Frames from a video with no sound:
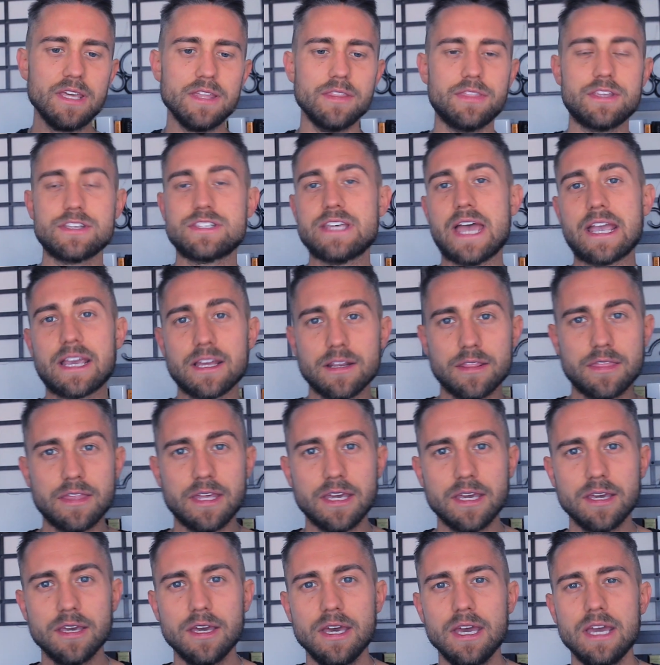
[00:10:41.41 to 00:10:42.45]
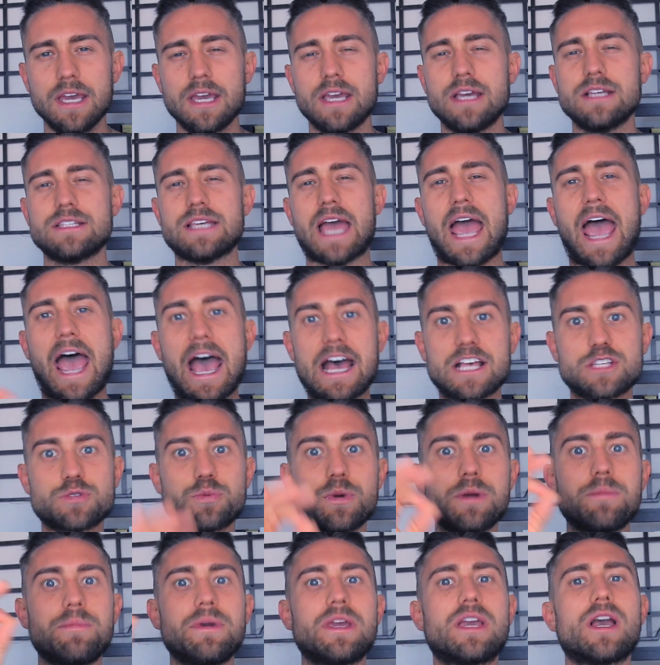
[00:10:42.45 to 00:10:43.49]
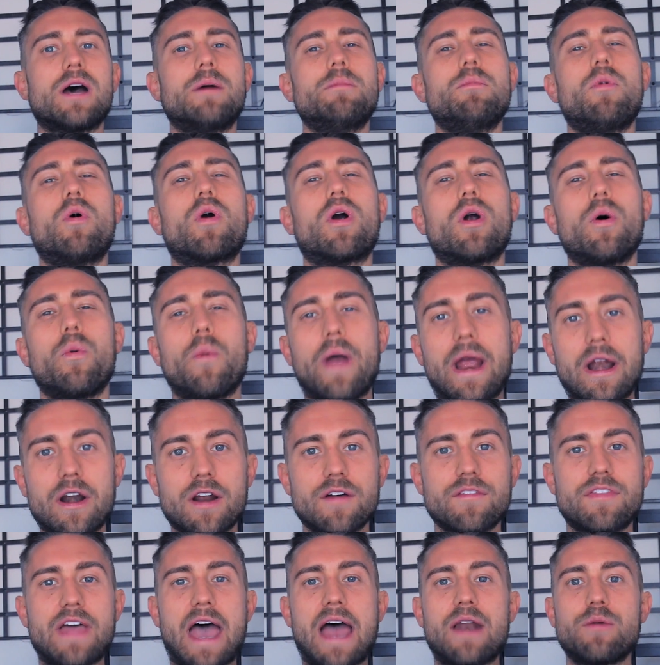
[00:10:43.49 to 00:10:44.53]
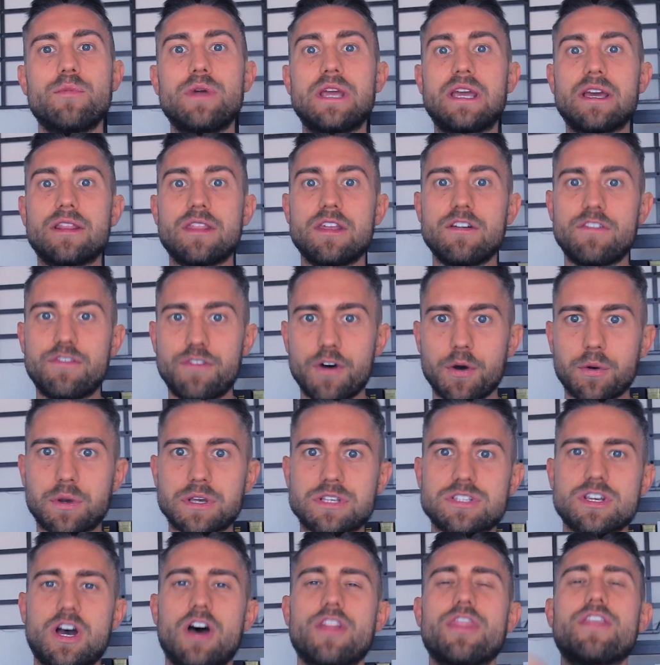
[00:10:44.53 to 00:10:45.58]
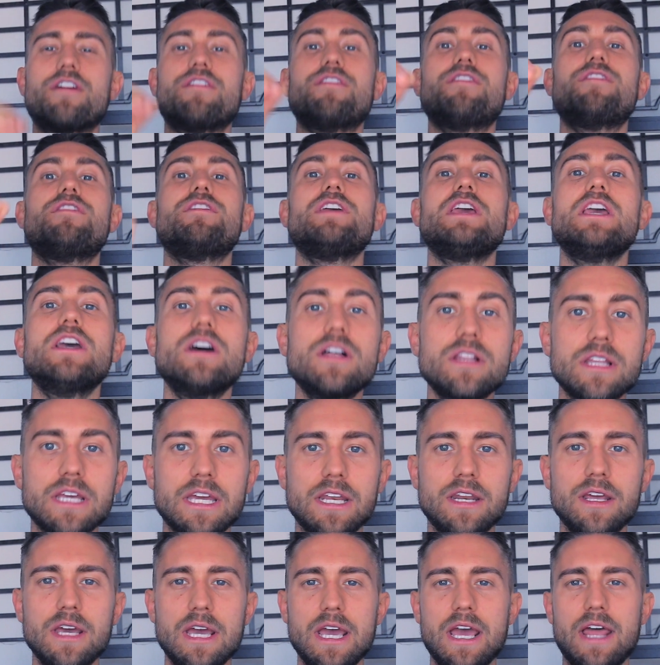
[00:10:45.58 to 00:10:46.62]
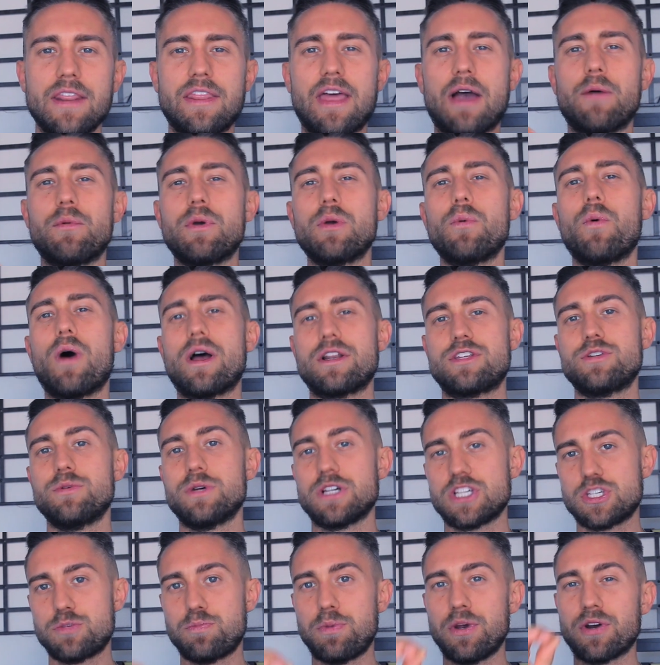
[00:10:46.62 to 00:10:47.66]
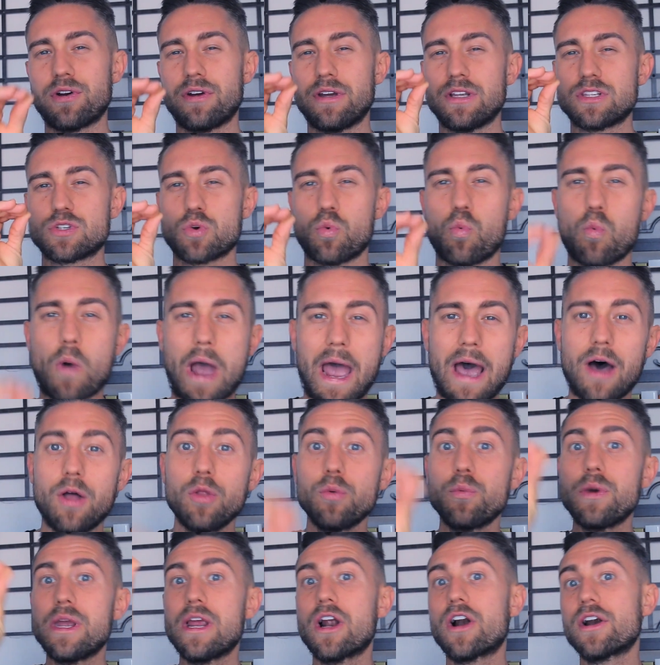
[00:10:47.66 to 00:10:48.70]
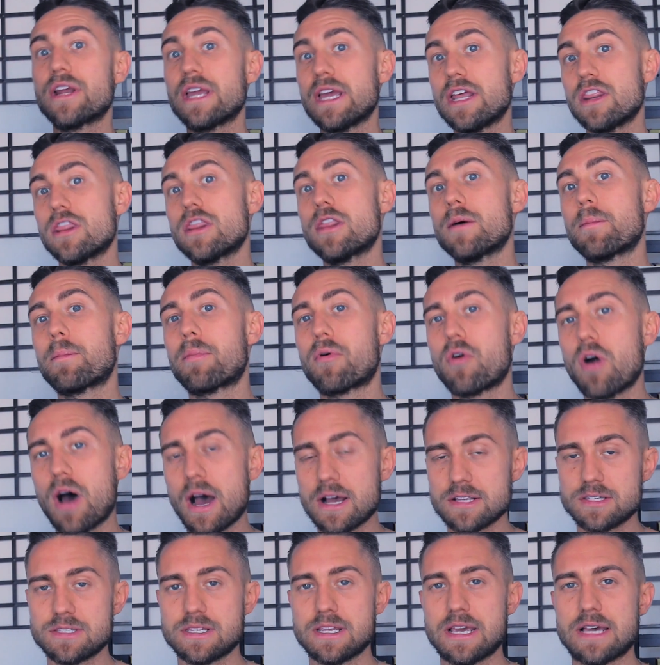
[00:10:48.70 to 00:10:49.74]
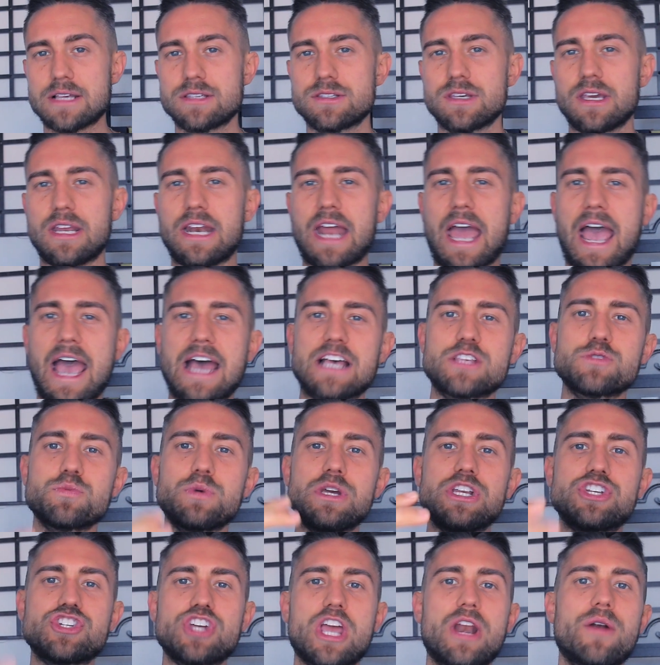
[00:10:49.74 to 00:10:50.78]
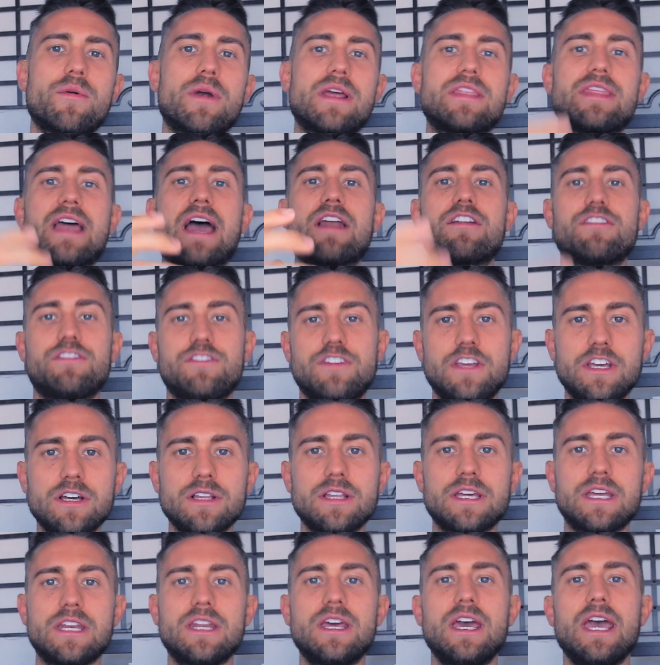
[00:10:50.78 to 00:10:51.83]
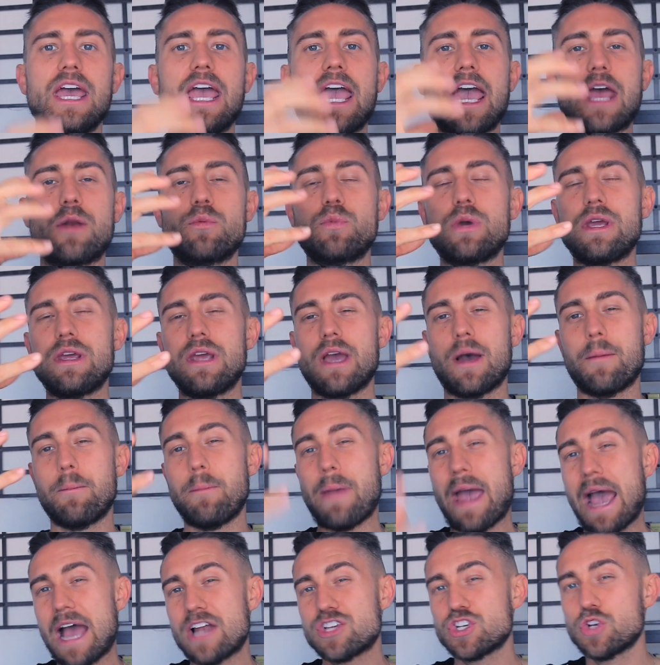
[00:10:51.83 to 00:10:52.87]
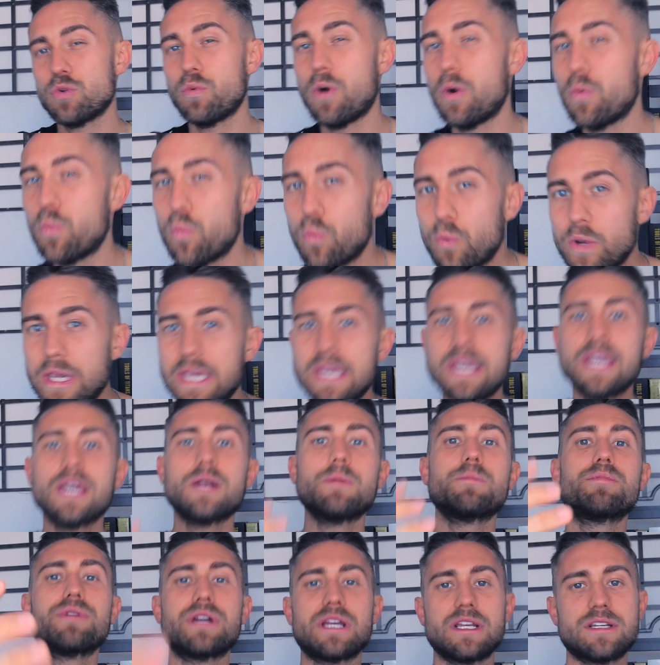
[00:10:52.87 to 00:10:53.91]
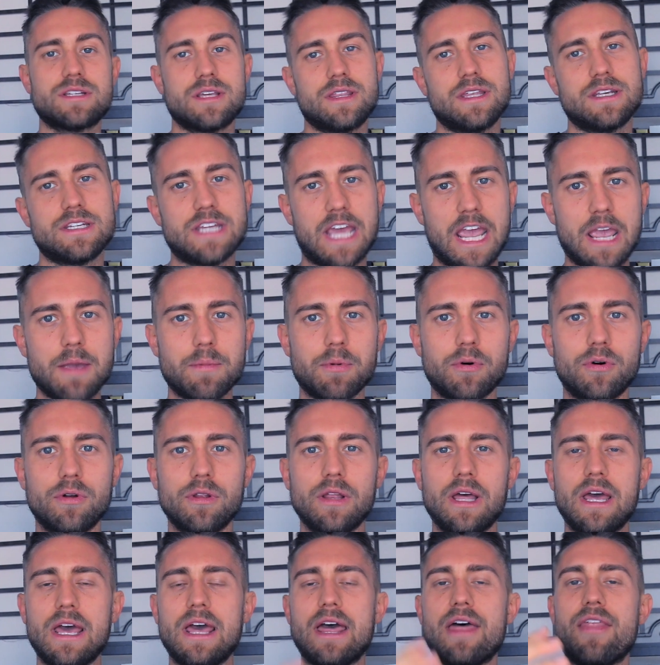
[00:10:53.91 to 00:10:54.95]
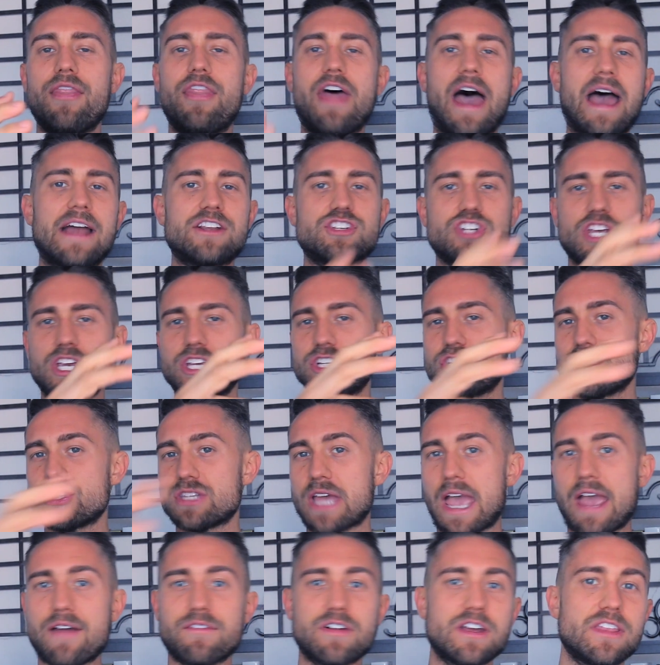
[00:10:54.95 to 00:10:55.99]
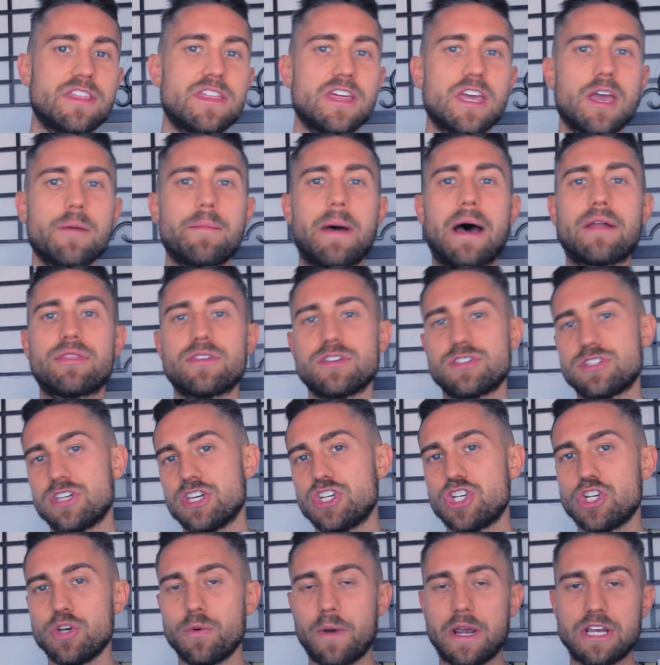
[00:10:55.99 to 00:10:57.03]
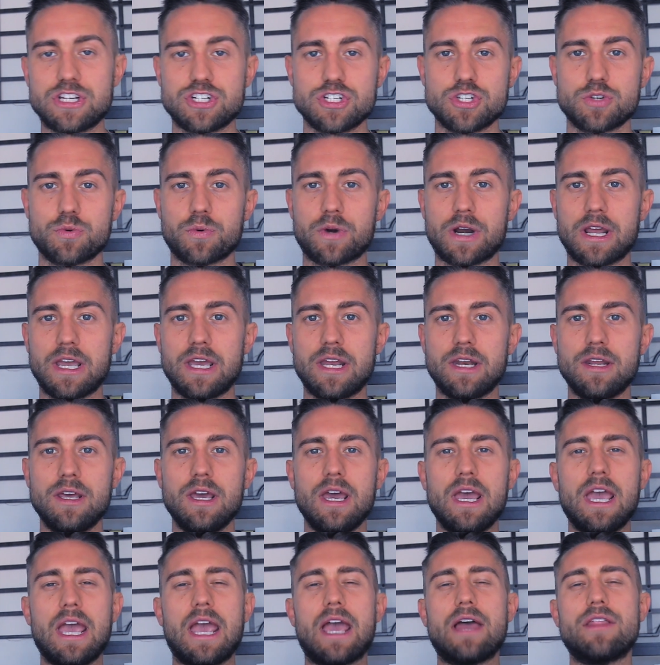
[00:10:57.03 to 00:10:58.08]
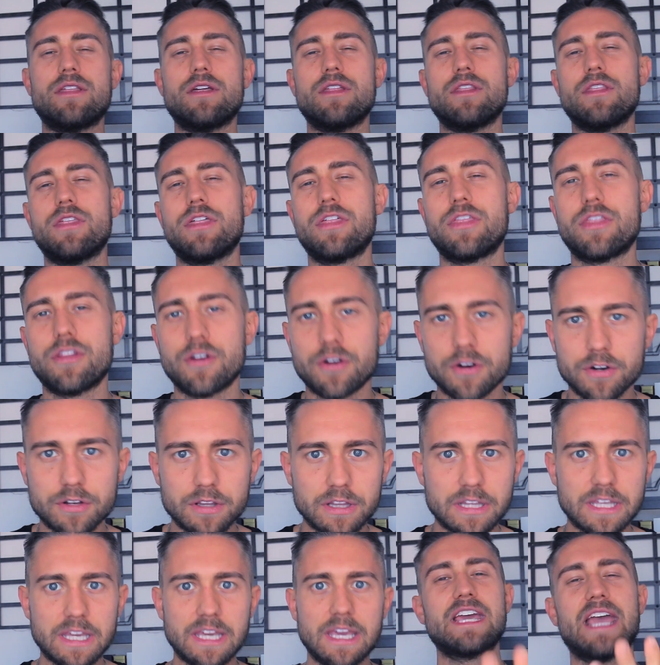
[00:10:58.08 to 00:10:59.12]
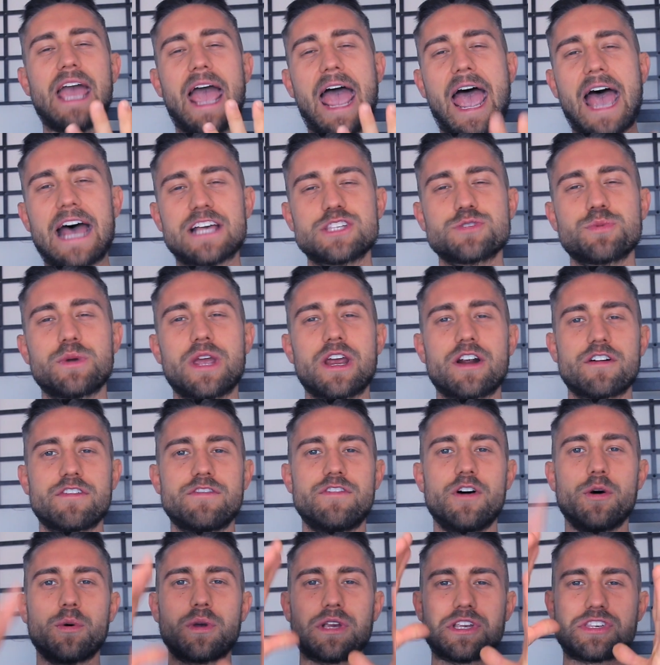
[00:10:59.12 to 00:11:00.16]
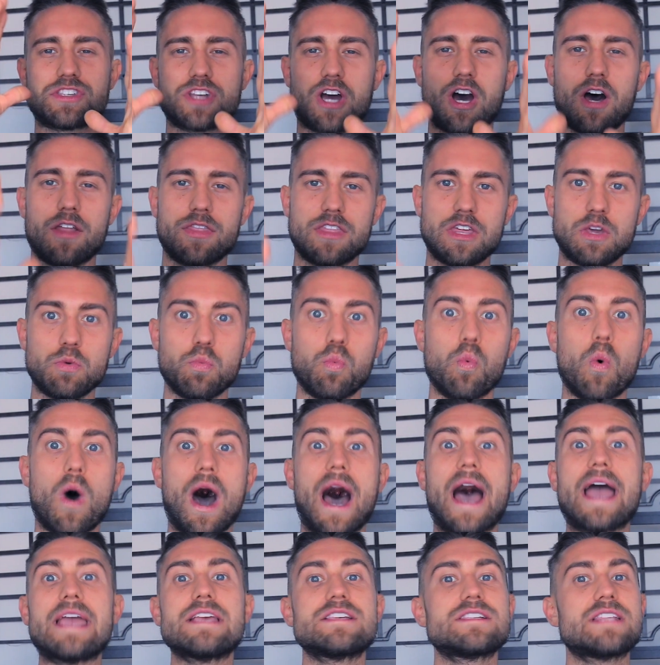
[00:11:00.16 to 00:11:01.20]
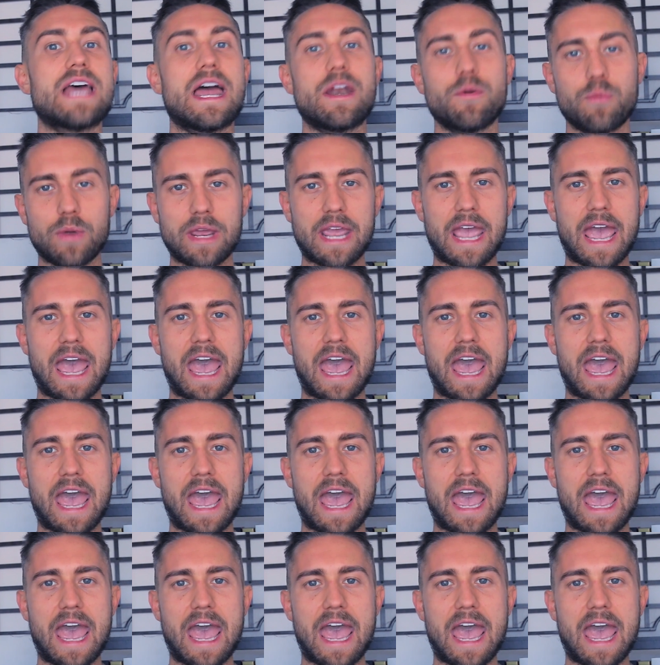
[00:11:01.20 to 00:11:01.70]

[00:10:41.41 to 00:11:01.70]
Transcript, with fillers: The second thing is, as we become more aware of that, we can then focus on the feeling that we want to experience while we are in the process. And as we generate that feeling and we imagine what we can bring to the table, that changes everything about the situations we're in. And then thirdly, as we are focused on the whys that we